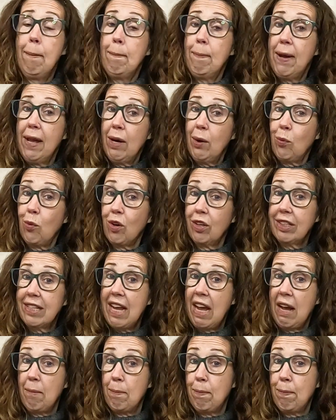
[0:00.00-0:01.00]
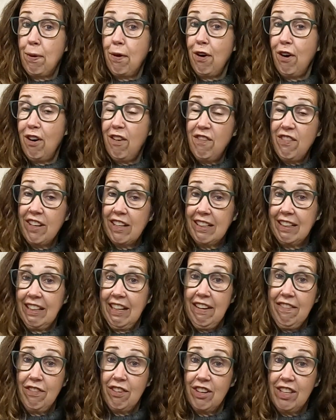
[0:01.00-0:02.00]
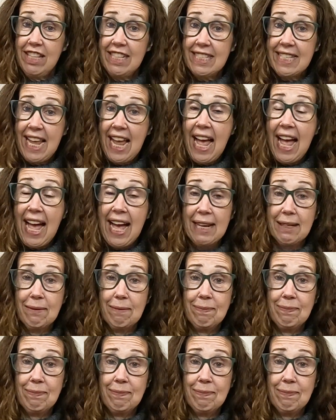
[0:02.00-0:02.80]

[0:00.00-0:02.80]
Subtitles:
But it worked out perfectly for this hat.